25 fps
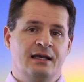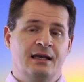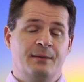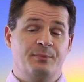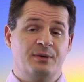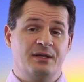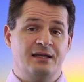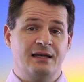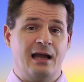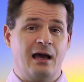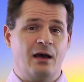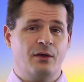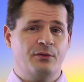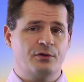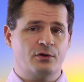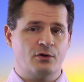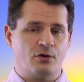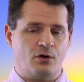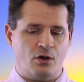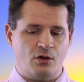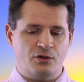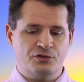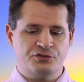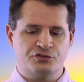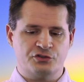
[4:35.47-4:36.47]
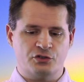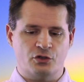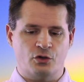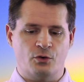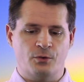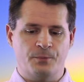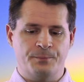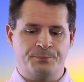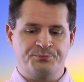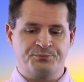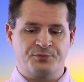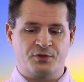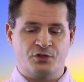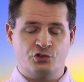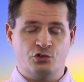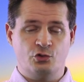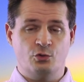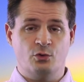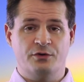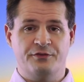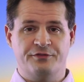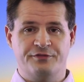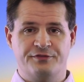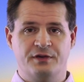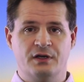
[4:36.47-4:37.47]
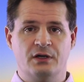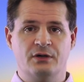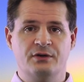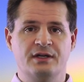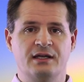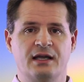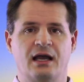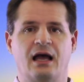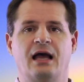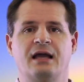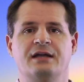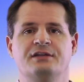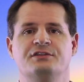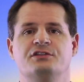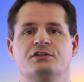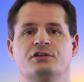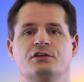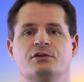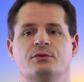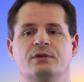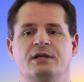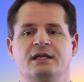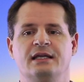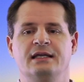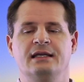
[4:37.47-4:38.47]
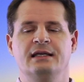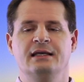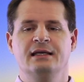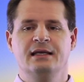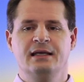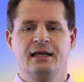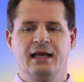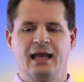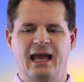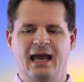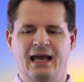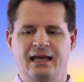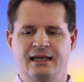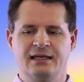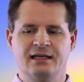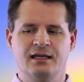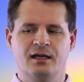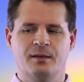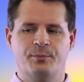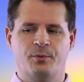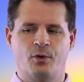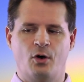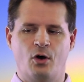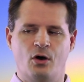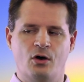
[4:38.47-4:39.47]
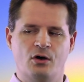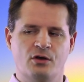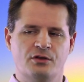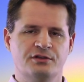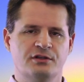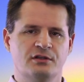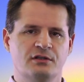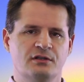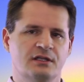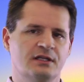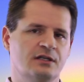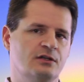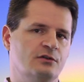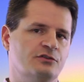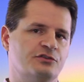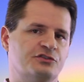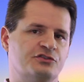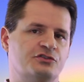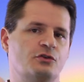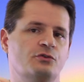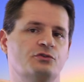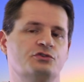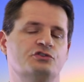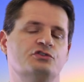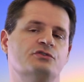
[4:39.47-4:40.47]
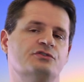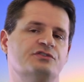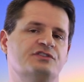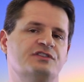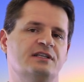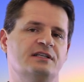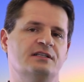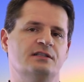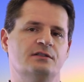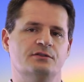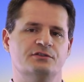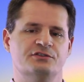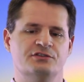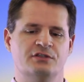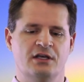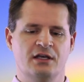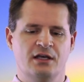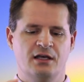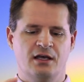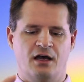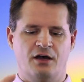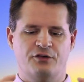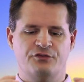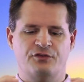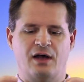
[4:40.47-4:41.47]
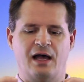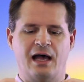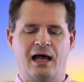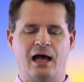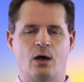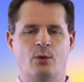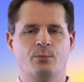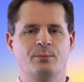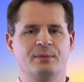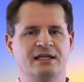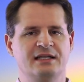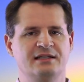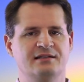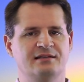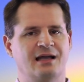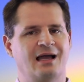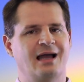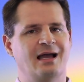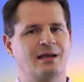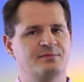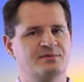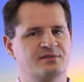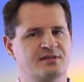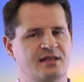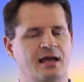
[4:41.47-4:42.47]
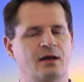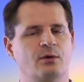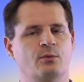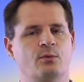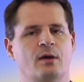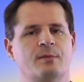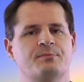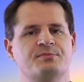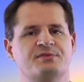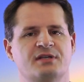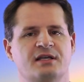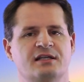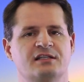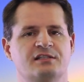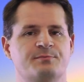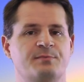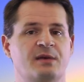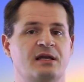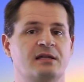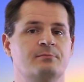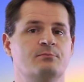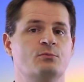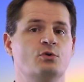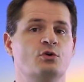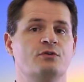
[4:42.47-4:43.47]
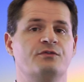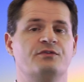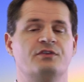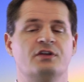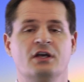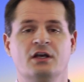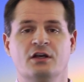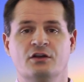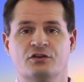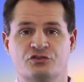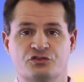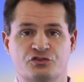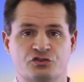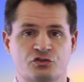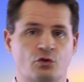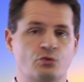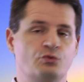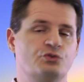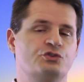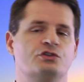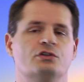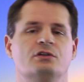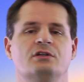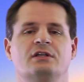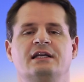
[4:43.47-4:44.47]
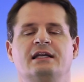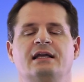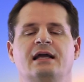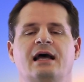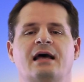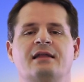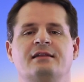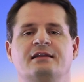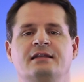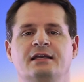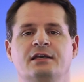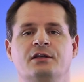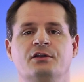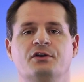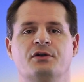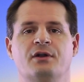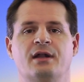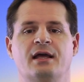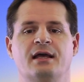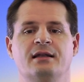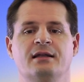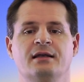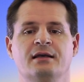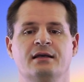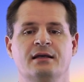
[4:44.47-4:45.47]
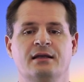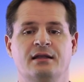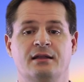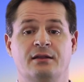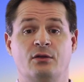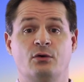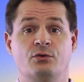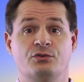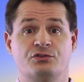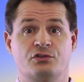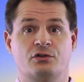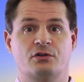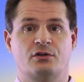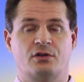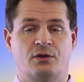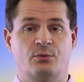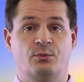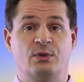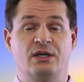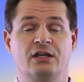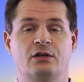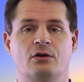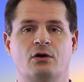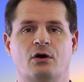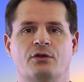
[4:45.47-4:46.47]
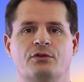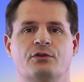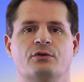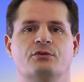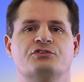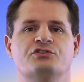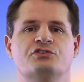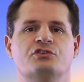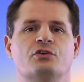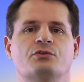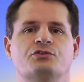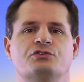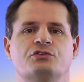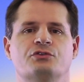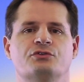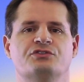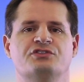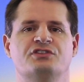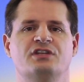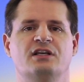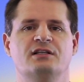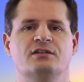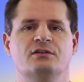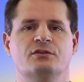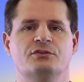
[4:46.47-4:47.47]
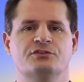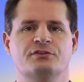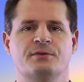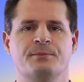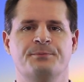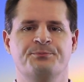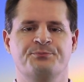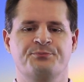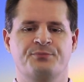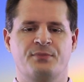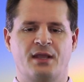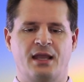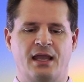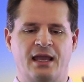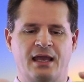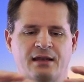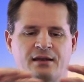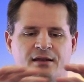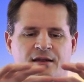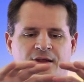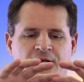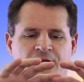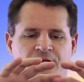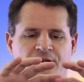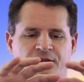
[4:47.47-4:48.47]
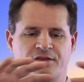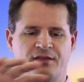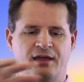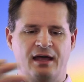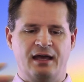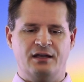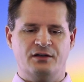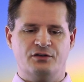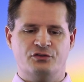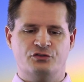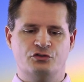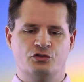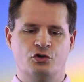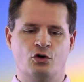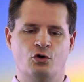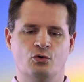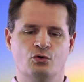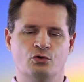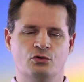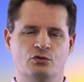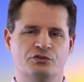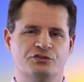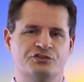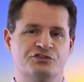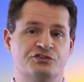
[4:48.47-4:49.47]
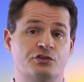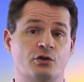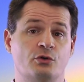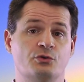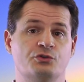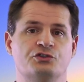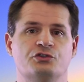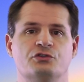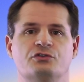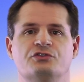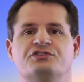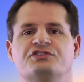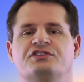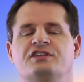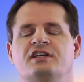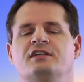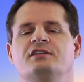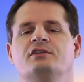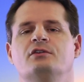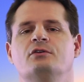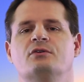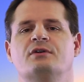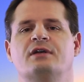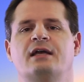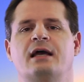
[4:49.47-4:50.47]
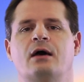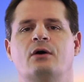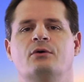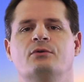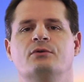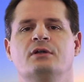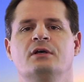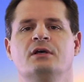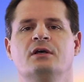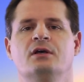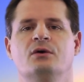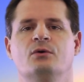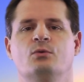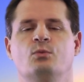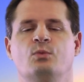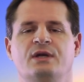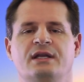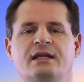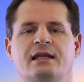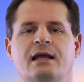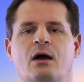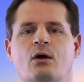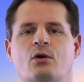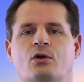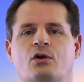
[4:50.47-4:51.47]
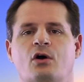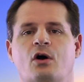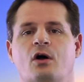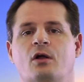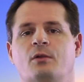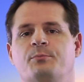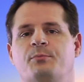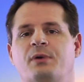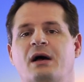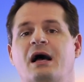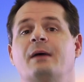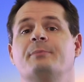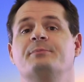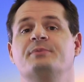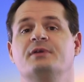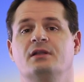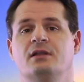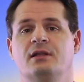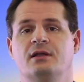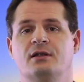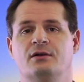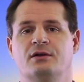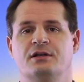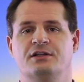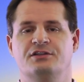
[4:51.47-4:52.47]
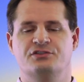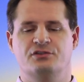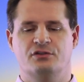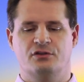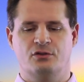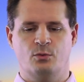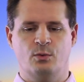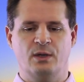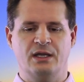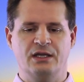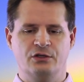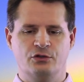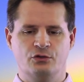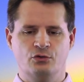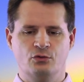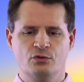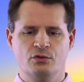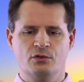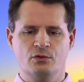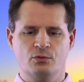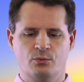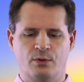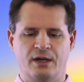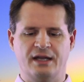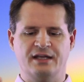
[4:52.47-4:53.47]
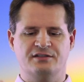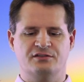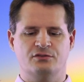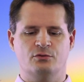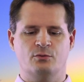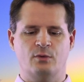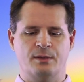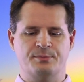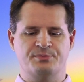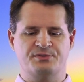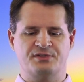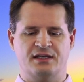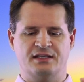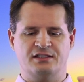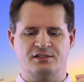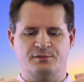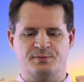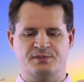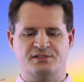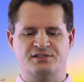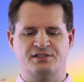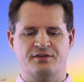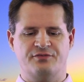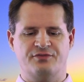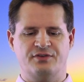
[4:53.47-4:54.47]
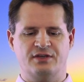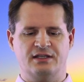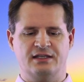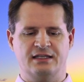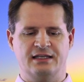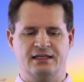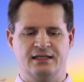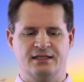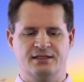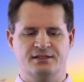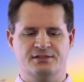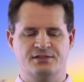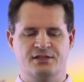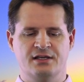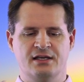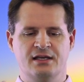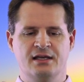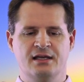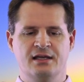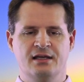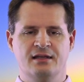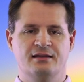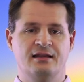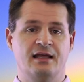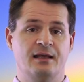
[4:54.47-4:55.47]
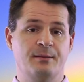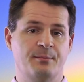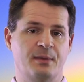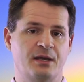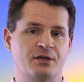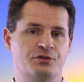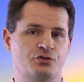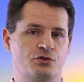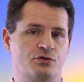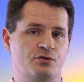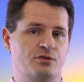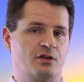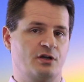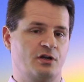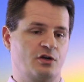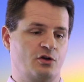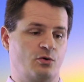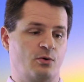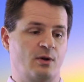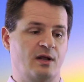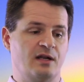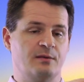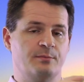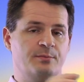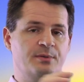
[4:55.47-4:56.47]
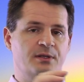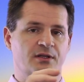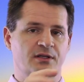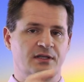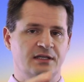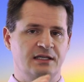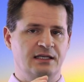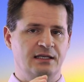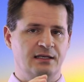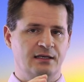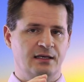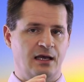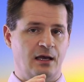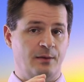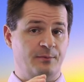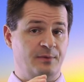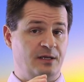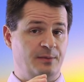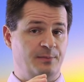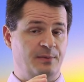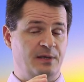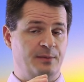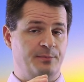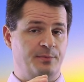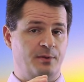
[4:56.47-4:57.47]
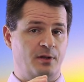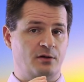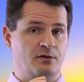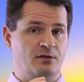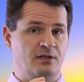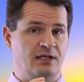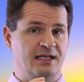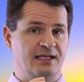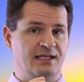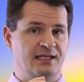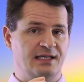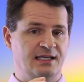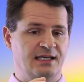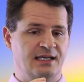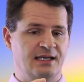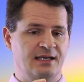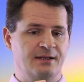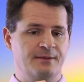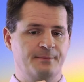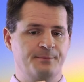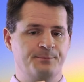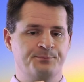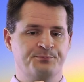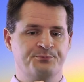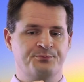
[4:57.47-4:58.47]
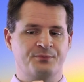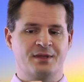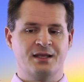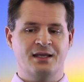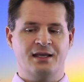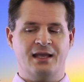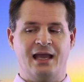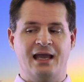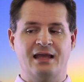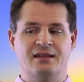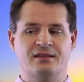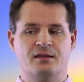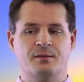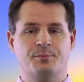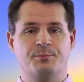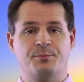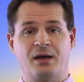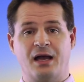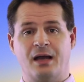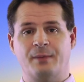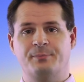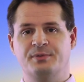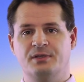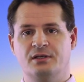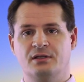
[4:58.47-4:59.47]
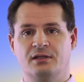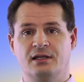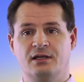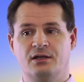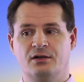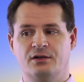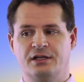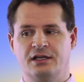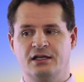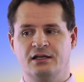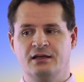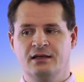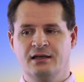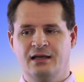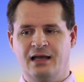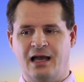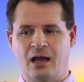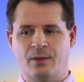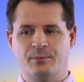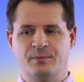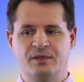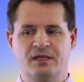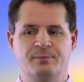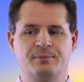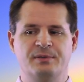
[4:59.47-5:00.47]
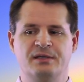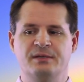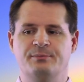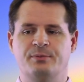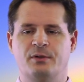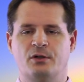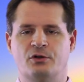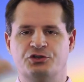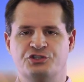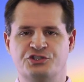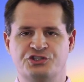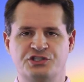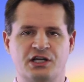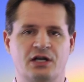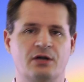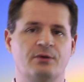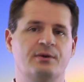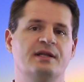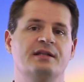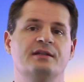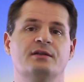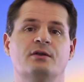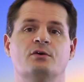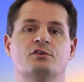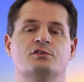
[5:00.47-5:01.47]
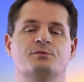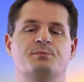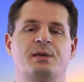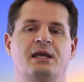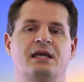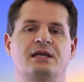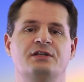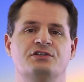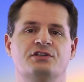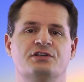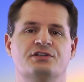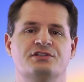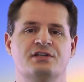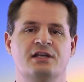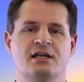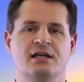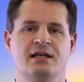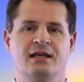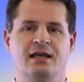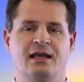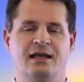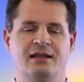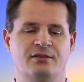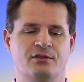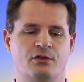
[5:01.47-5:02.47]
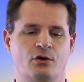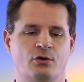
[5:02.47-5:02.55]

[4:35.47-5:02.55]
But now they're also, to a very high degree, adding up all the little social signals of how many times that website's been moved socially on the internet. We call those social signals. And that total social signal count we now call popularity. So the way Google ranks a website specifically is they measure the credibility, how many people are linking in, and the popularity, how many people are sharing those pages, and